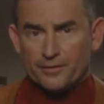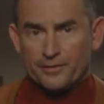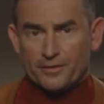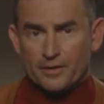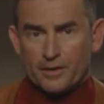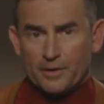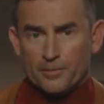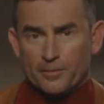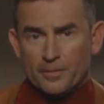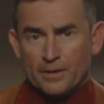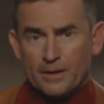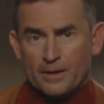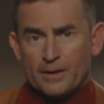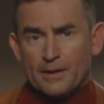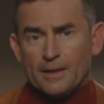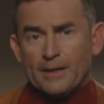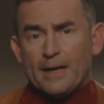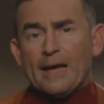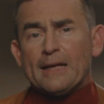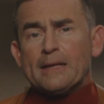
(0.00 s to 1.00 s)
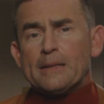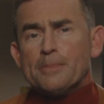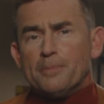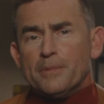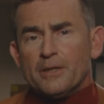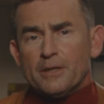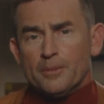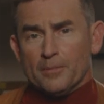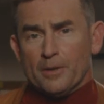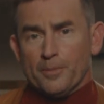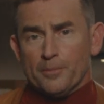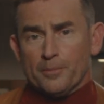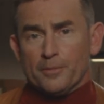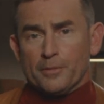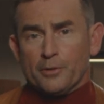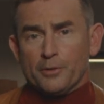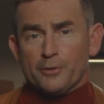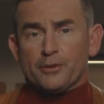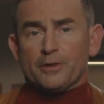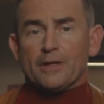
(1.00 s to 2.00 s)
team. At a minimum,
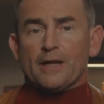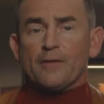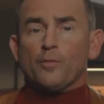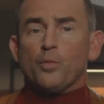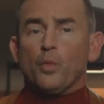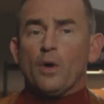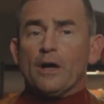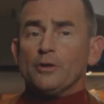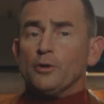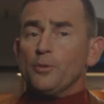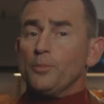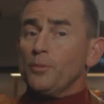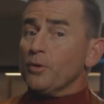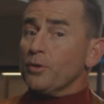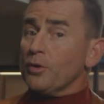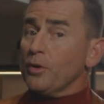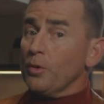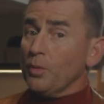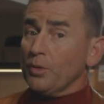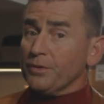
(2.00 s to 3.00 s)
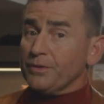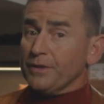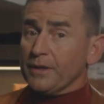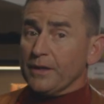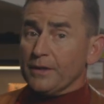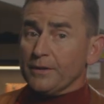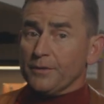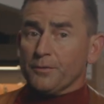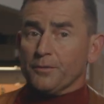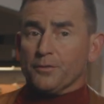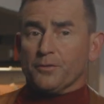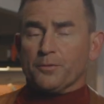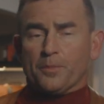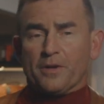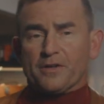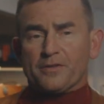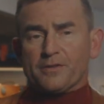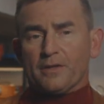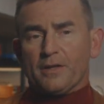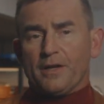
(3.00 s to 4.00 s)
you should have one or more coordinators who
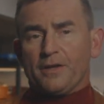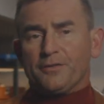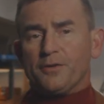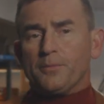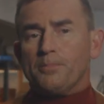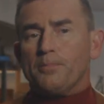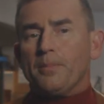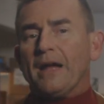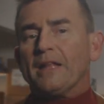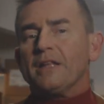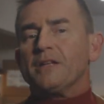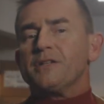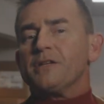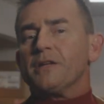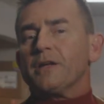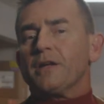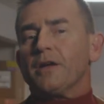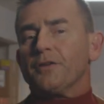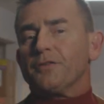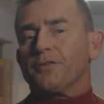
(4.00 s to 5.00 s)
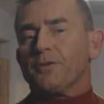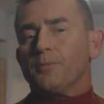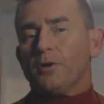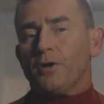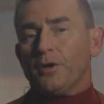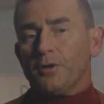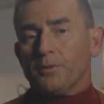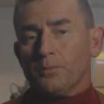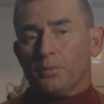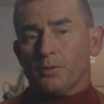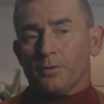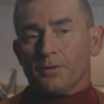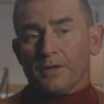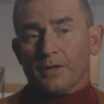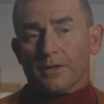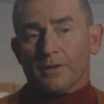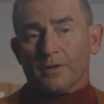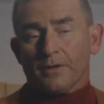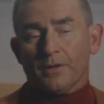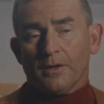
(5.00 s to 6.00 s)
specialize in managing customer
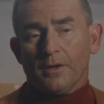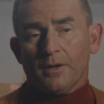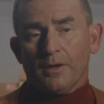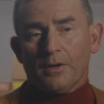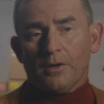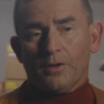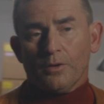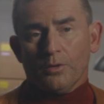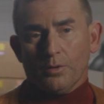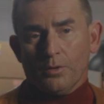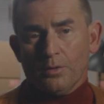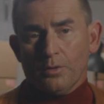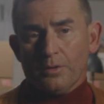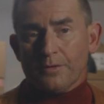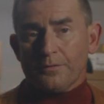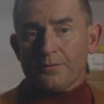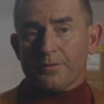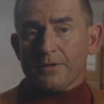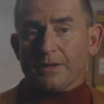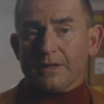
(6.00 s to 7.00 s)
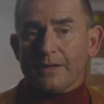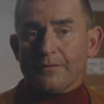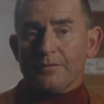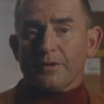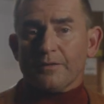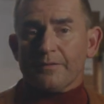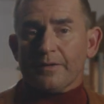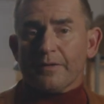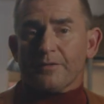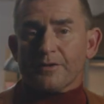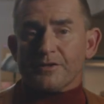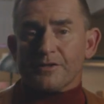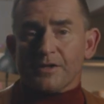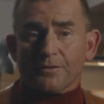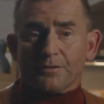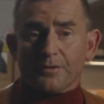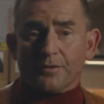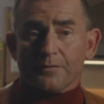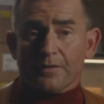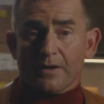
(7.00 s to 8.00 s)
onboarding. Or, if the level of effort
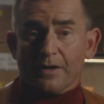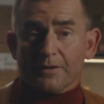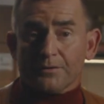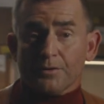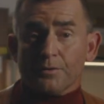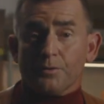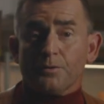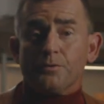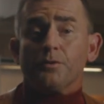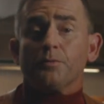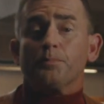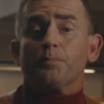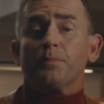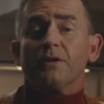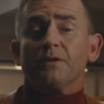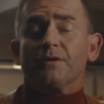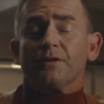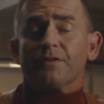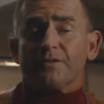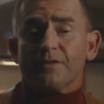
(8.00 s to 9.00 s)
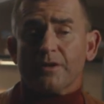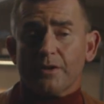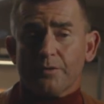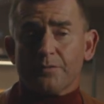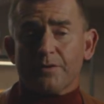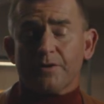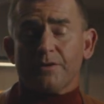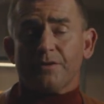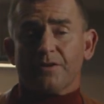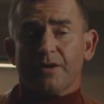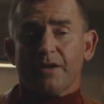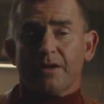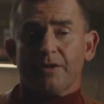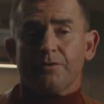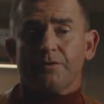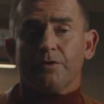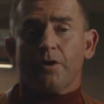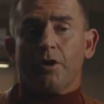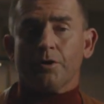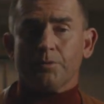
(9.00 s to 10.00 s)
justifies it, you should build a
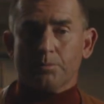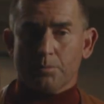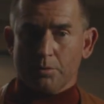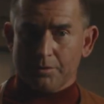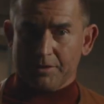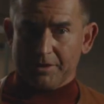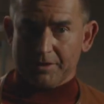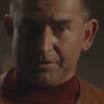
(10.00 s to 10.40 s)
self-contained onboarding